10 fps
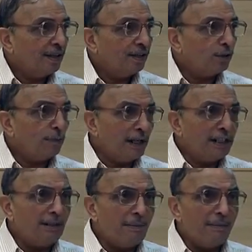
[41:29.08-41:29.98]
So
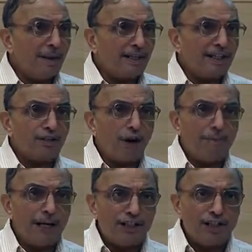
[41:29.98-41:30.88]
please remember, this
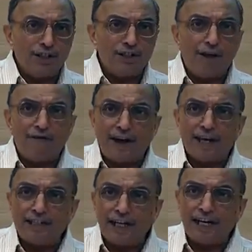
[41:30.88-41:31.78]
operation of
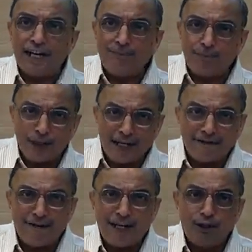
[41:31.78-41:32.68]
either inputting
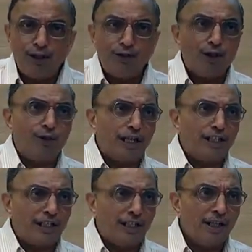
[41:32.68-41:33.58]
a value into a
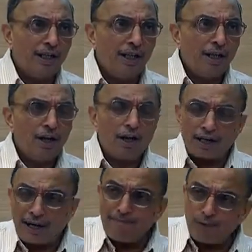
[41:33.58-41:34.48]
location or
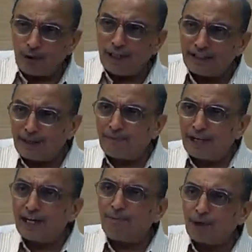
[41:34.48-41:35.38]
computing
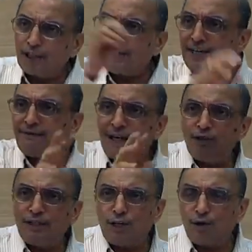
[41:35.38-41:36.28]
something and putting that
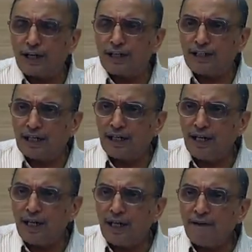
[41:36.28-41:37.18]
value in a location
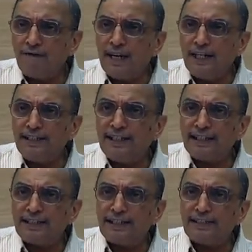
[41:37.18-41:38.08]
will
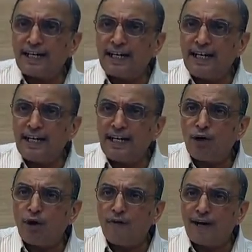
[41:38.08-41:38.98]
necessarily
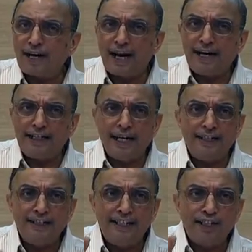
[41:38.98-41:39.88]
overwrite
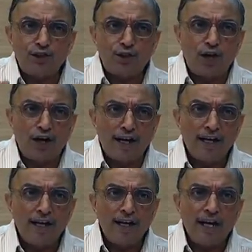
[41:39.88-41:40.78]
and destroy
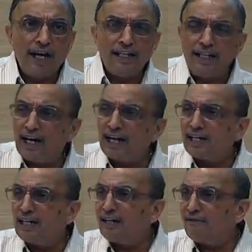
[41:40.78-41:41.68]
any
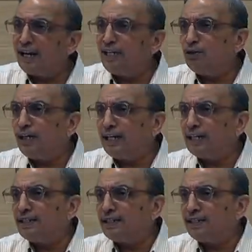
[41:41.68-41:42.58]
earlier value that
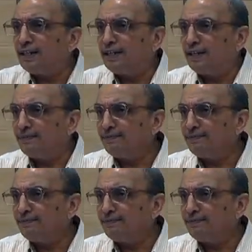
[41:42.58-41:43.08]
existed there.